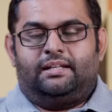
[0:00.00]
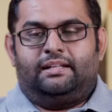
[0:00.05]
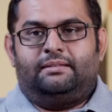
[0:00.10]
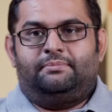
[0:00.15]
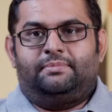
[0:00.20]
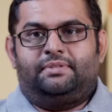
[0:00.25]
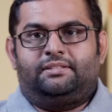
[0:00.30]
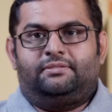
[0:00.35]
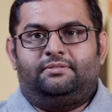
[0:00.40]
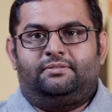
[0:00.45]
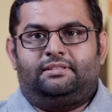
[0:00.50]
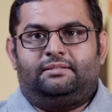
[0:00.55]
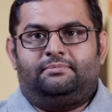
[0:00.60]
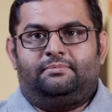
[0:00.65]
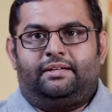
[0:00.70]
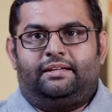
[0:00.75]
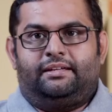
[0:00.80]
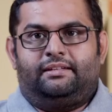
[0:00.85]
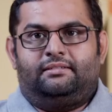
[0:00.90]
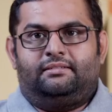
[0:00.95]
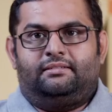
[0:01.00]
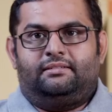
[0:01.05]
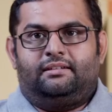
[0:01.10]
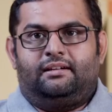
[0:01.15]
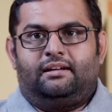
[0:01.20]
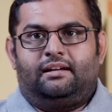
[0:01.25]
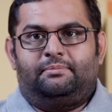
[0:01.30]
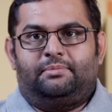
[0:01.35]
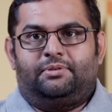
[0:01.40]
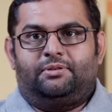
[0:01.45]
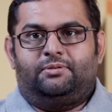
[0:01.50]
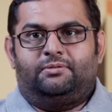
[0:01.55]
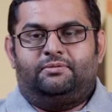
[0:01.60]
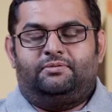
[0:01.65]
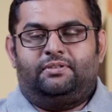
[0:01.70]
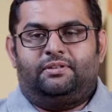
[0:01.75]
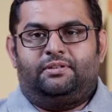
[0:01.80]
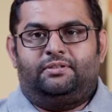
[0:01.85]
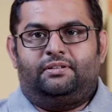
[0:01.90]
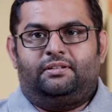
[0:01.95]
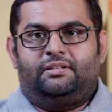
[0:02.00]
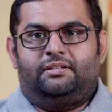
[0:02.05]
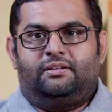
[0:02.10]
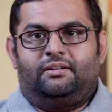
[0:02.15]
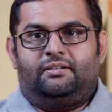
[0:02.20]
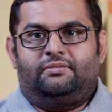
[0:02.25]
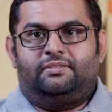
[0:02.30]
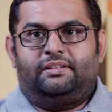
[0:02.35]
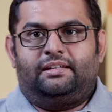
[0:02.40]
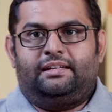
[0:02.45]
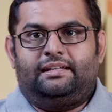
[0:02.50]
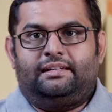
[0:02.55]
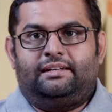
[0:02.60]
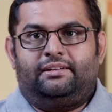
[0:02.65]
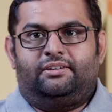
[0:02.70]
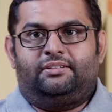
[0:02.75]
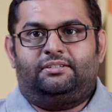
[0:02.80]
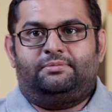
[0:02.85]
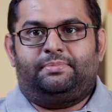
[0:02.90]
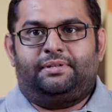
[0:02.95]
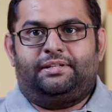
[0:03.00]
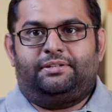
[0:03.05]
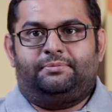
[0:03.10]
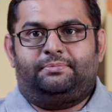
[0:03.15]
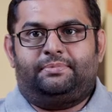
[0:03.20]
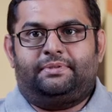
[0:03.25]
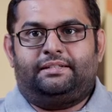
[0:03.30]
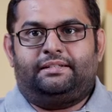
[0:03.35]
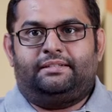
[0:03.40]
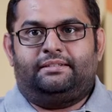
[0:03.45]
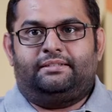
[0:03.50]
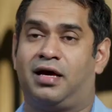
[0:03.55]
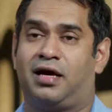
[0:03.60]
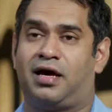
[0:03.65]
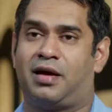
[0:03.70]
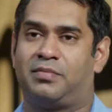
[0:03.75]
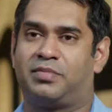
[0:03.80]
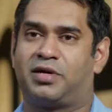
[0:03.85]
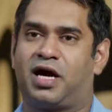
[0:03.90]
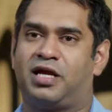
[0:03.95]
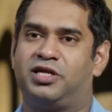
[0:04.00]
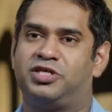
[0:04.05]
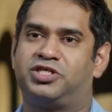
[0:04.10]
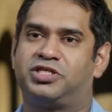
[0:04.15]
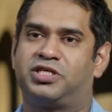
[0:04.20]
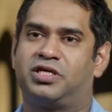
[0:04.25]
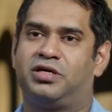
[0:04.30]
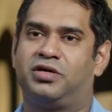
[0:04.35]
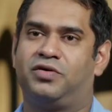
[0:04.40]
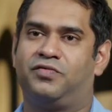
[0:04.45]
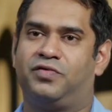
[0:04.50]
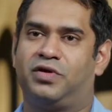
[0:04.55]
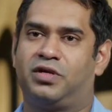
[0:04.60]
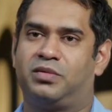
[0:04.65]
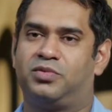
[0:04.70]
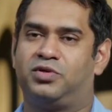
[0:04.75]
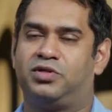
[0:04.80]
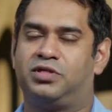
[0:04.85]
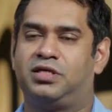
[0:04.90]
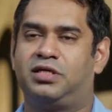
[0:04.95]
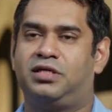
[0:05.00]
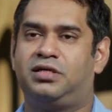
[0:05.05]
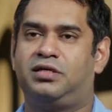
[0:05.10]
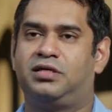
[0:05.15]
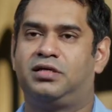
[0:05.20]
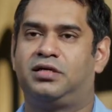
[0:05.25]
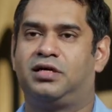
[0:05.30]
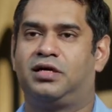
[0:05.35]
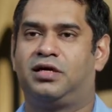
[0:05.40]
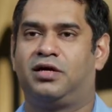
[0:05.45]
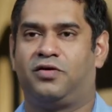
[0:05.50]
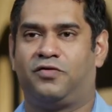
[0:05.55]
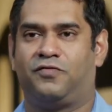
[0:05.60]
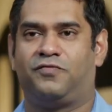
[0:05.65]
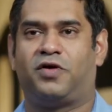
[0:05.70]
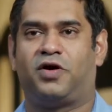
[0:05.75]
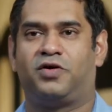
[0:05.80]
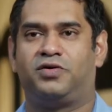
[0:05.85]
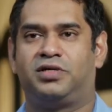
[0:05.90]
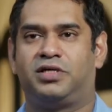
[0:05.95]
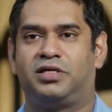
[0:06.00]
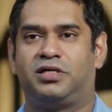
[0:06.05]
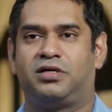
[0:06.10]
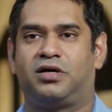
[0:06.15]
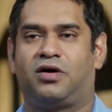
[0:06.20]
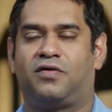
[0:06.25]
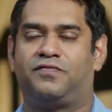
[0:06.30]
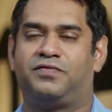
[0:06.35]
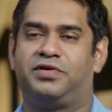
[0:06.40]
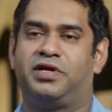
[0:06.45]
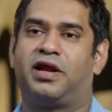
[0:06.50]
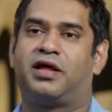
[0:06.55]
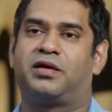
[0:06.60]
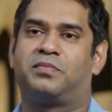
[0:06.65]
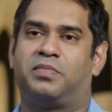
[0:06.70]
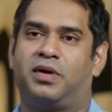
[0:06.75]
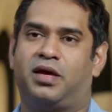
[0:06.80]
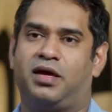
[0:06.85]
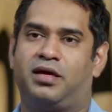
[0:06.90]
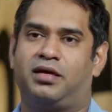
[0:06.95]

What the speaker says: name is Nazim Mayan. I'm co-founder of Helios P2P. I'm Kanishka Viramunda, founder of DirectPay.